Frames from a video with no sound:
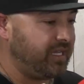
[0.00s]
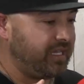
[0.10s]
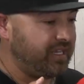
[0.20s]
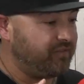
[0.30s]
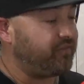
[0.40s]

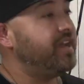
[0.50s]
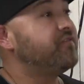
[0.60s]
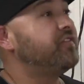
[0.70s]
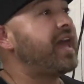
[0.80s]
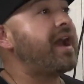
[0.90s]
If if
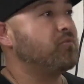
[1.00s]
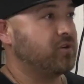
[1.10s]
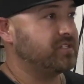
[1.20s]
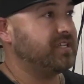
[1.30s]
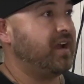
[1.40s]
that
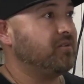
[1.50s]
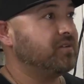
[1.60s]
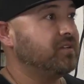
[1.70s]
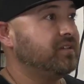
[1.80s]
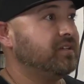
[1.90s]
works out,
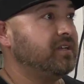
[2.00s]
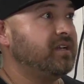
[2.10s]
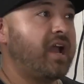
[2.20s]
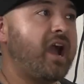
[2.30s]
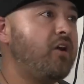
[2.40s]

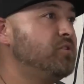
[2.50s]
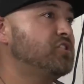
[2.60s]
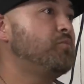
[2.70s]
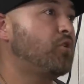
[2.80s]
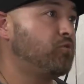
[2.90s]
how much
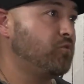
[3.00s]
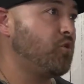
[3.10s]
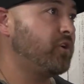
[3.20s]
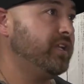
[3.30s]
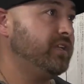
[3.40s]
more
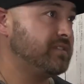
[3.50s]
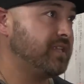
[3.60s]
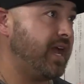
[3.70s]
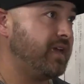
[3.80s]
rewarding is that?